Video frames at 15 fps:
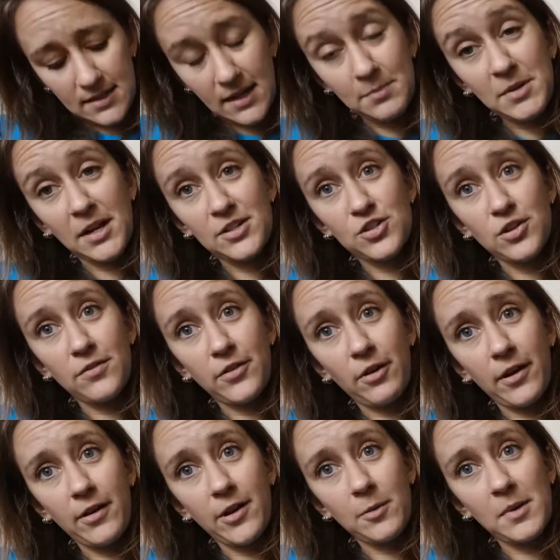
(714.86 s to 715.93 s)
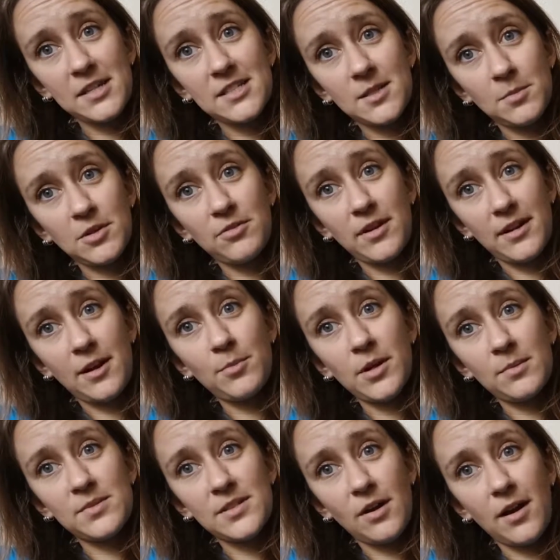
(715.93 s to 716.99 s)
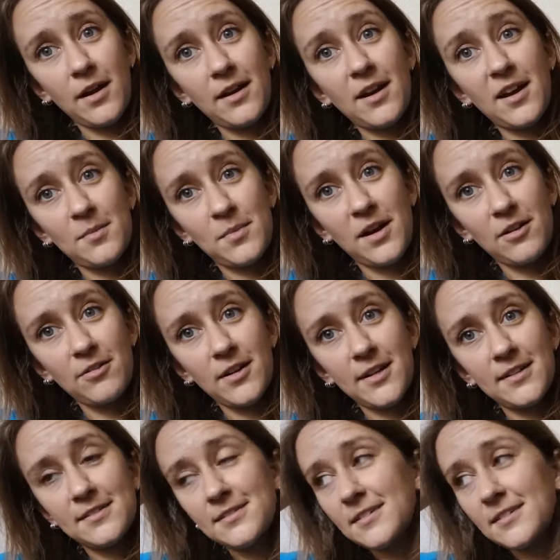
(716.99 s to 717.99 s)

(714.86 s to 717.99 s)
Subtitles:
not sure if you're hearing my stomach right now, but I'm sorry. I'm hungry.